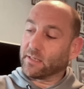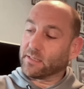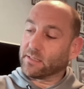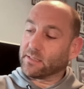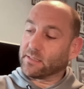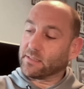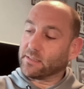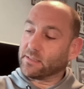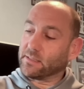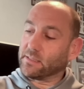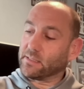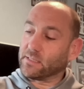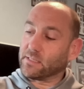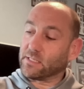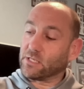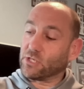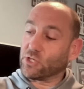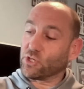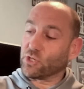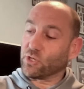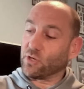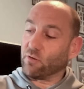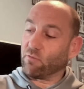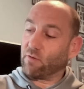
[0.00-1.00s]
a
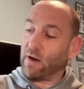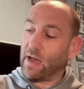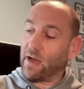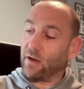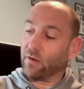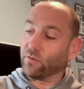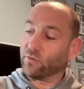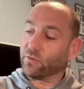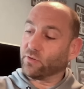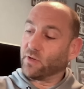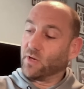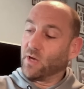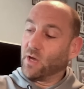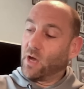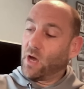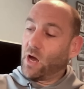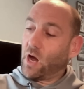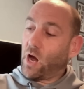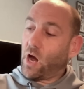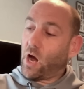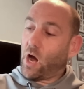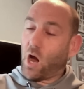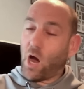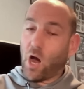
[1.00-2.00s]
decision around
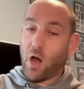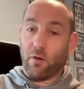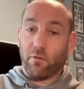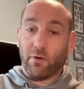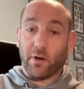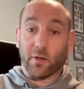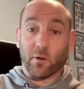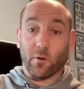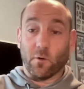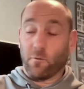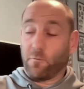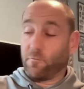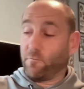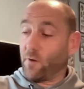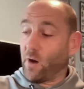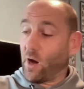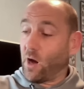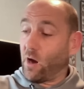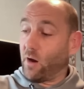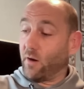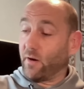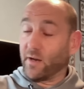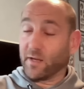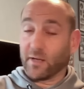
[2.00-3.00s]
hiring or
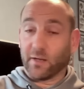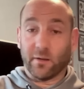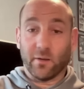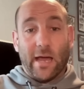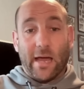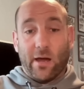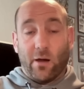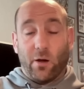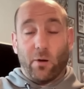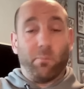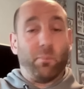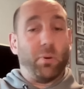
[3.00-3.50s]
firing, our